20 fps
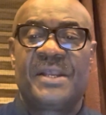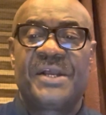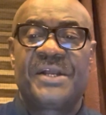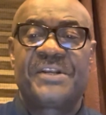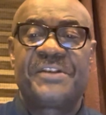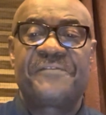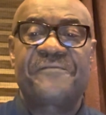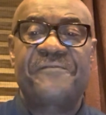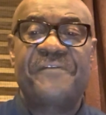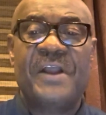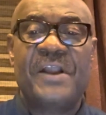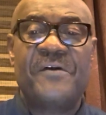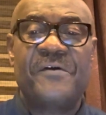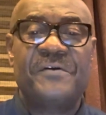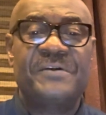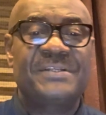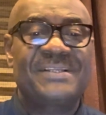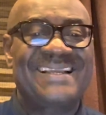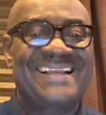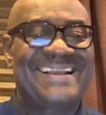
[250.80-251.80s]
The
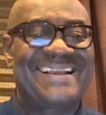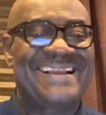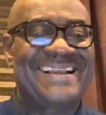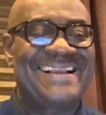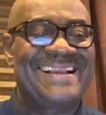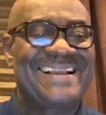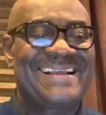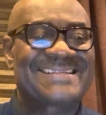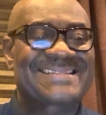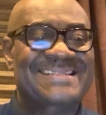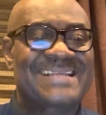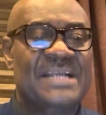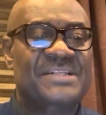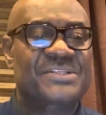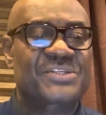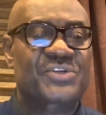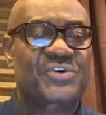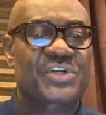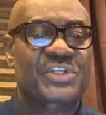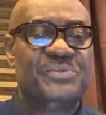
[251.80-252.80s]
faculty
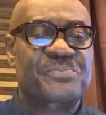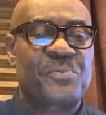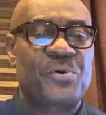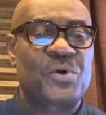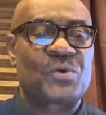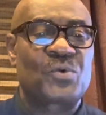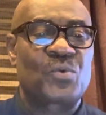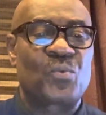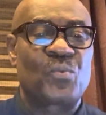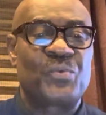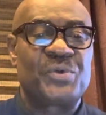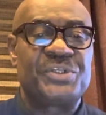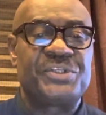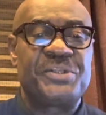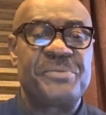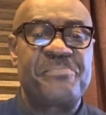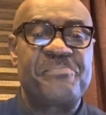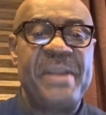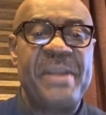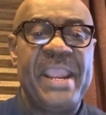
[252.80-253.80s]
exact response will
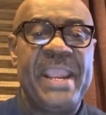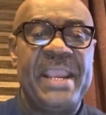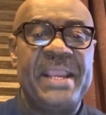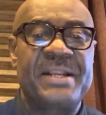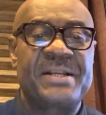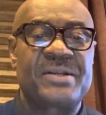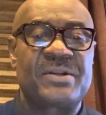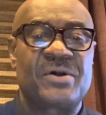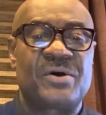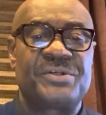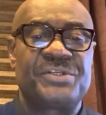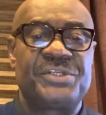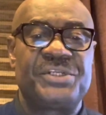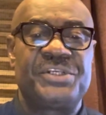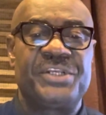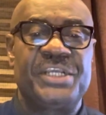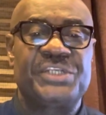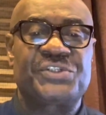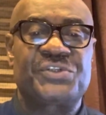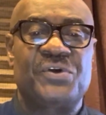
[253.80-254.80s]
depend on the
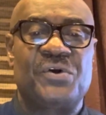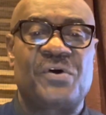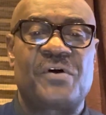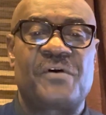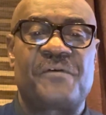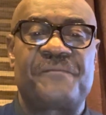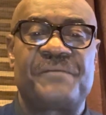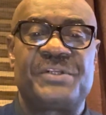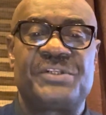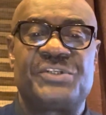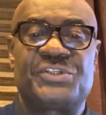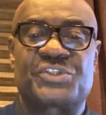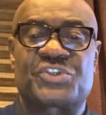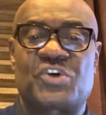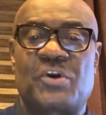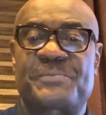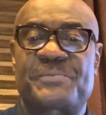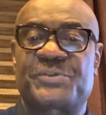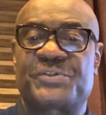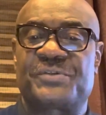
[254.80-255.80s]
nature of the
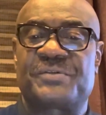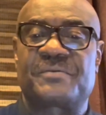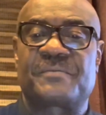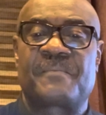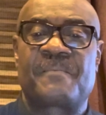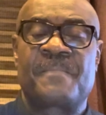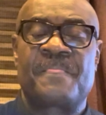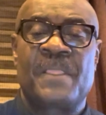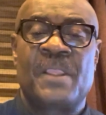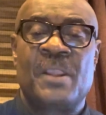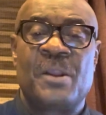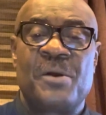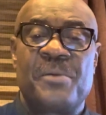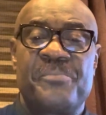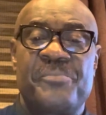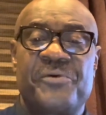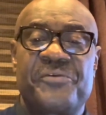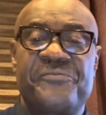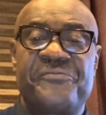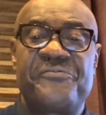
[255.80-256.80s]
disruption,
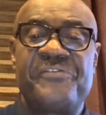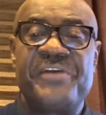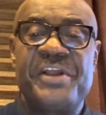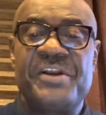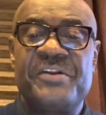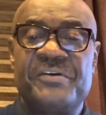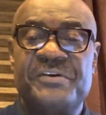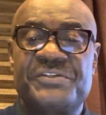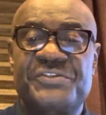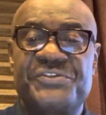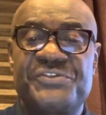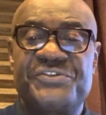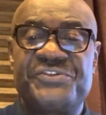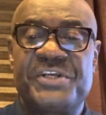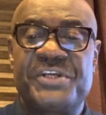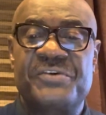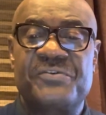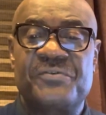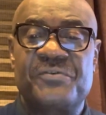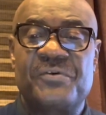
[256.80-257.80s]
but various
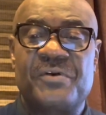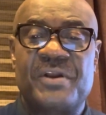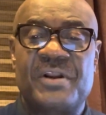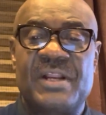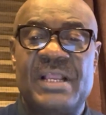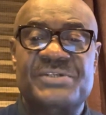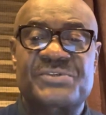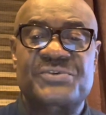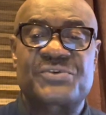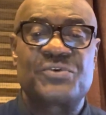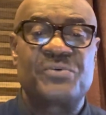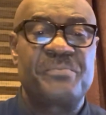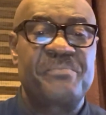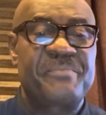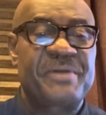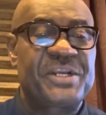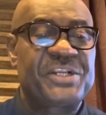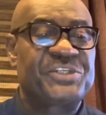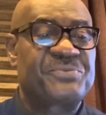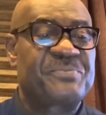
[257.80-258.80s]
general classroom
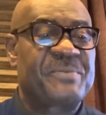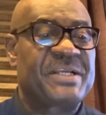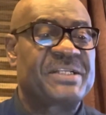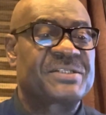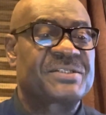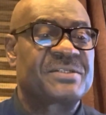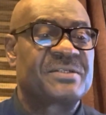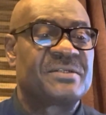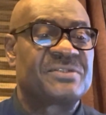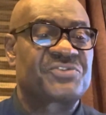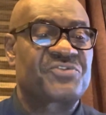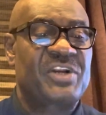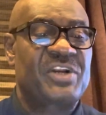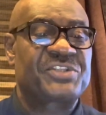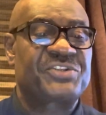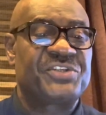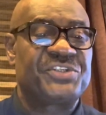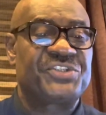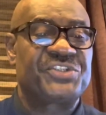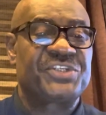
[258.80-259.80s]
management
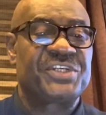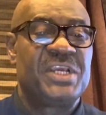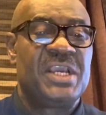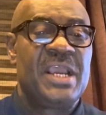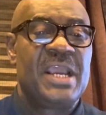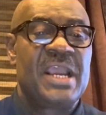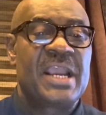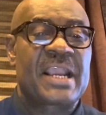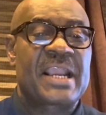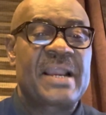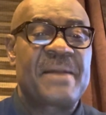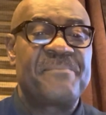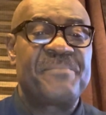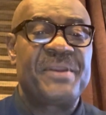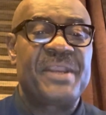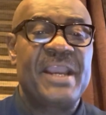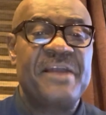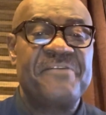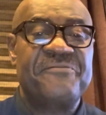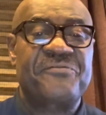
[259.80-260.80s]
strategies can be
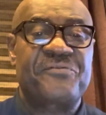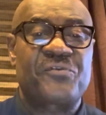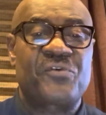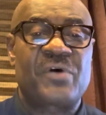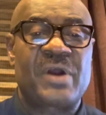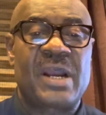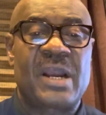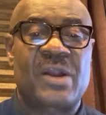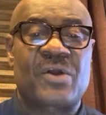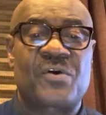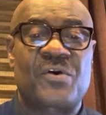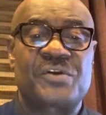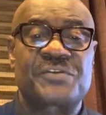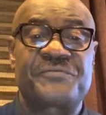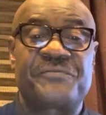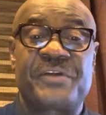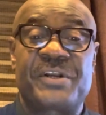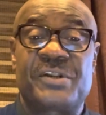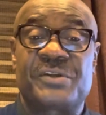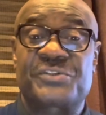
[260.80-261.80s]
helpful across
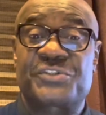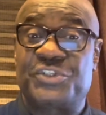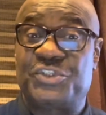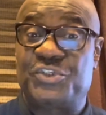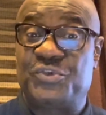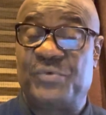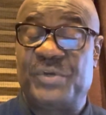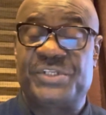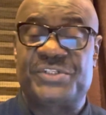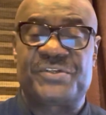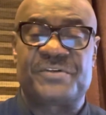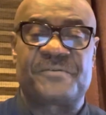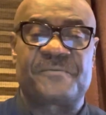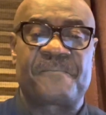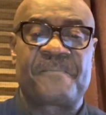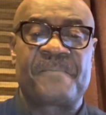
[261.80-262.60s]
various situations.